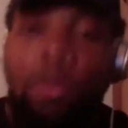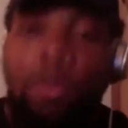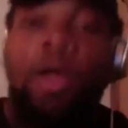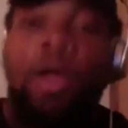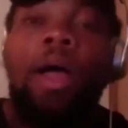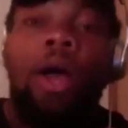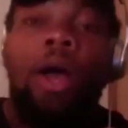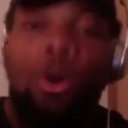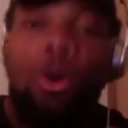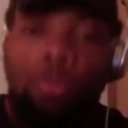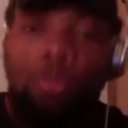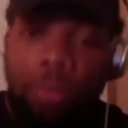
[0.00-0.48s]

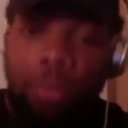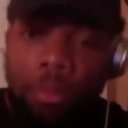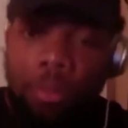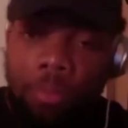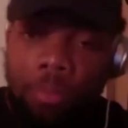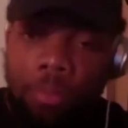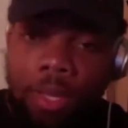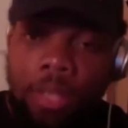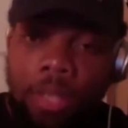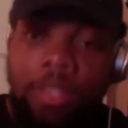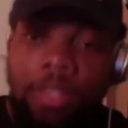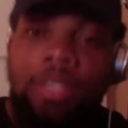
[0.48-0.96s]
help
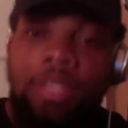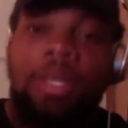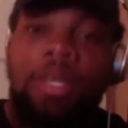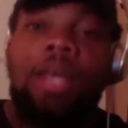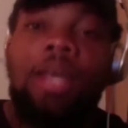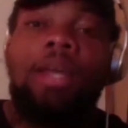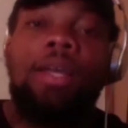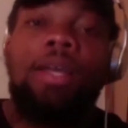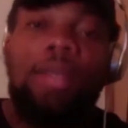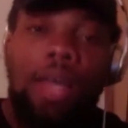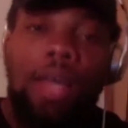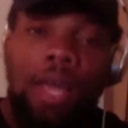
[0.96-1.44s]
them
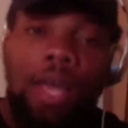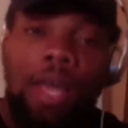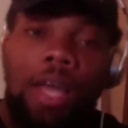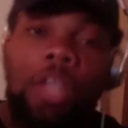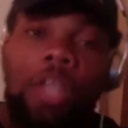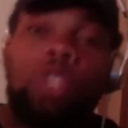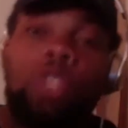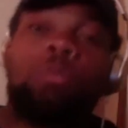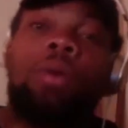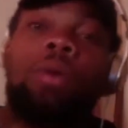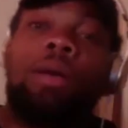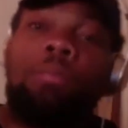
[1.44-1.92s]
stay
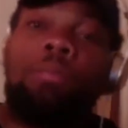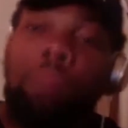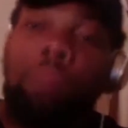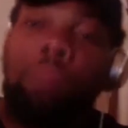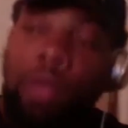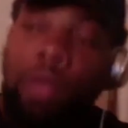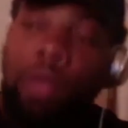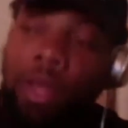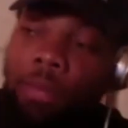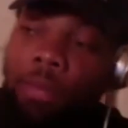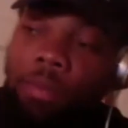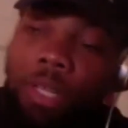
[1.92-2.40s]
engaged by
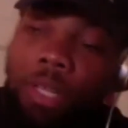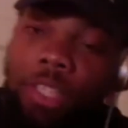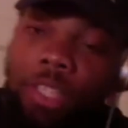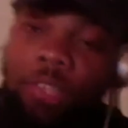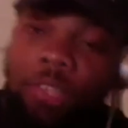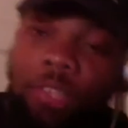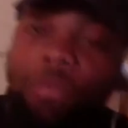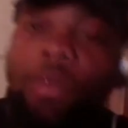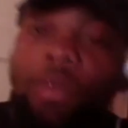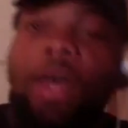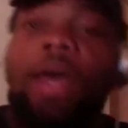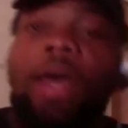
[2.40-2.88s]
bringing up these
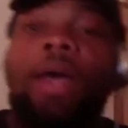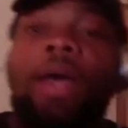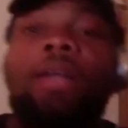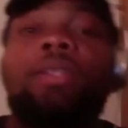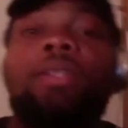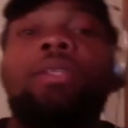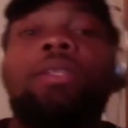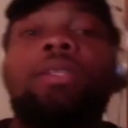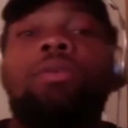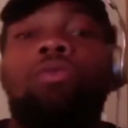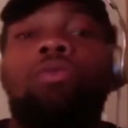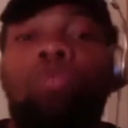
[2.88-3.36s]

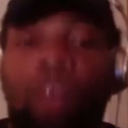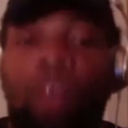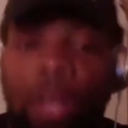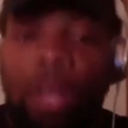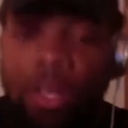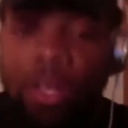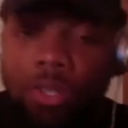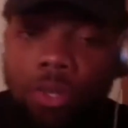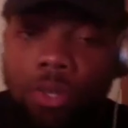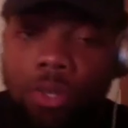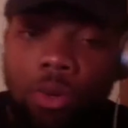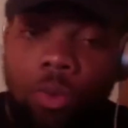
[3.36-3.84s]
facts,
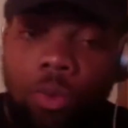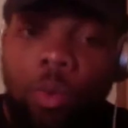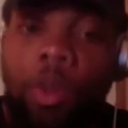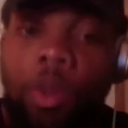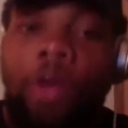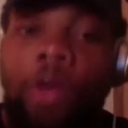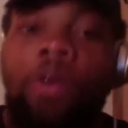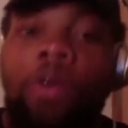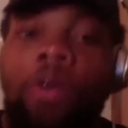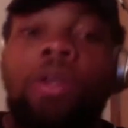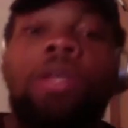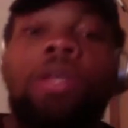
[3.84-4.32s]
raising
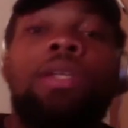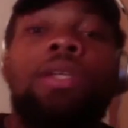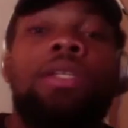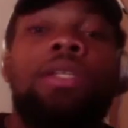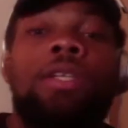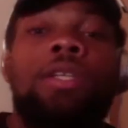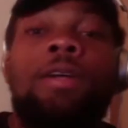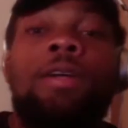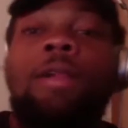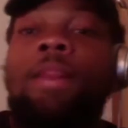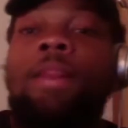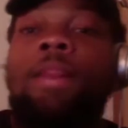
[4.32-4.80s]

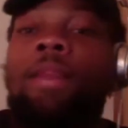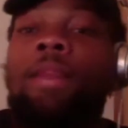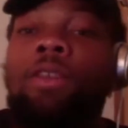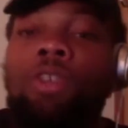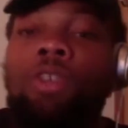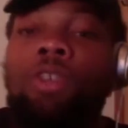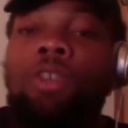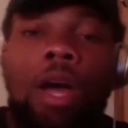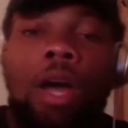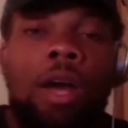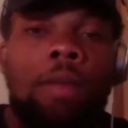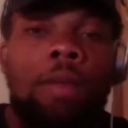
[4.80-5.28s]
awareness. You
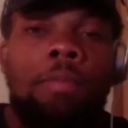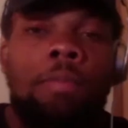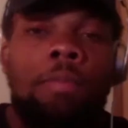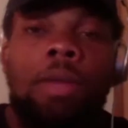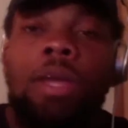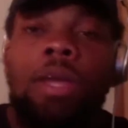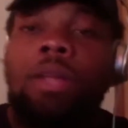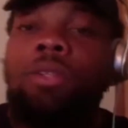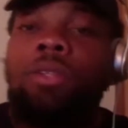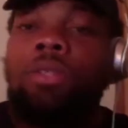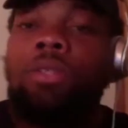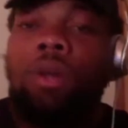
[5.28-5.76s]
know what I
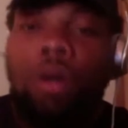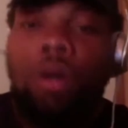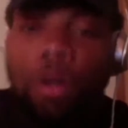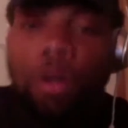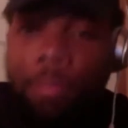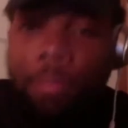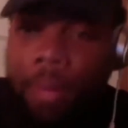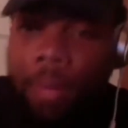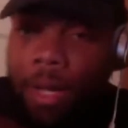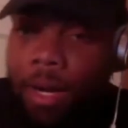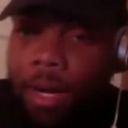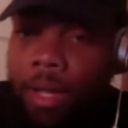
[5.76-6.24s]
mean? Talk
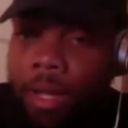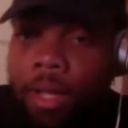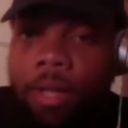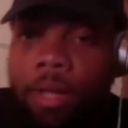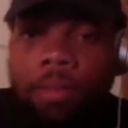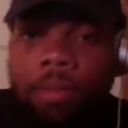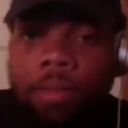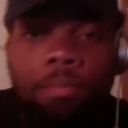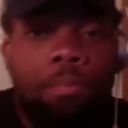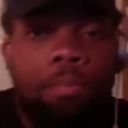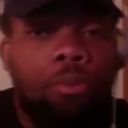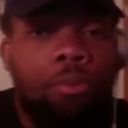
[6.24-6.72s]
about it
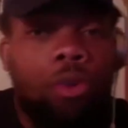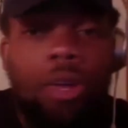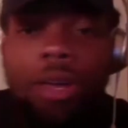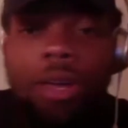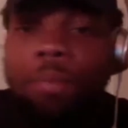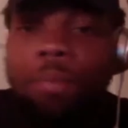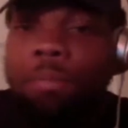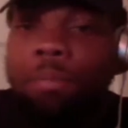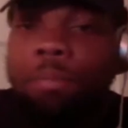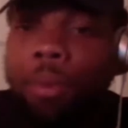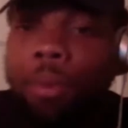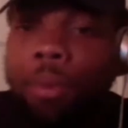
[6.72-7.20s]
in pre
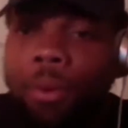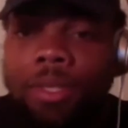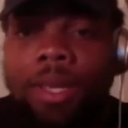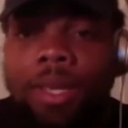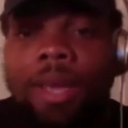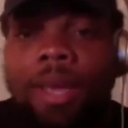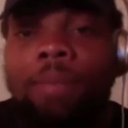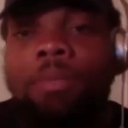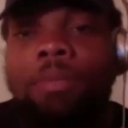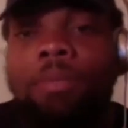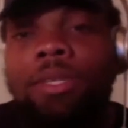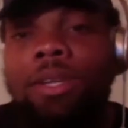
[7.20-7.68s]
and post
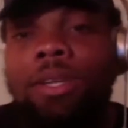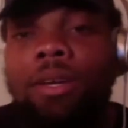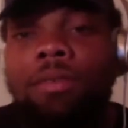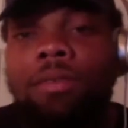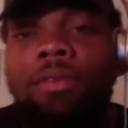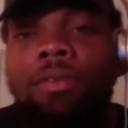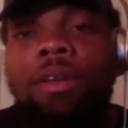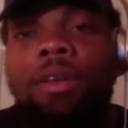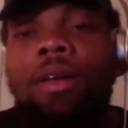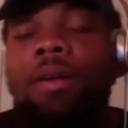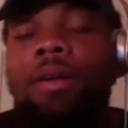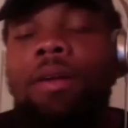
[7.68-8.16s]
game stuff.
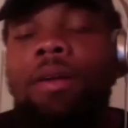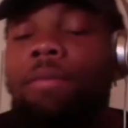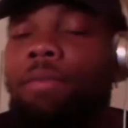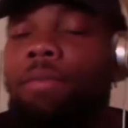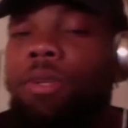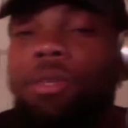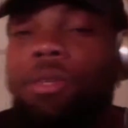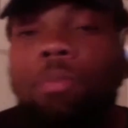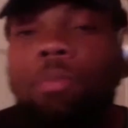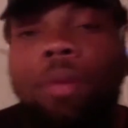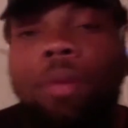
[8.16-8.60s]
There's many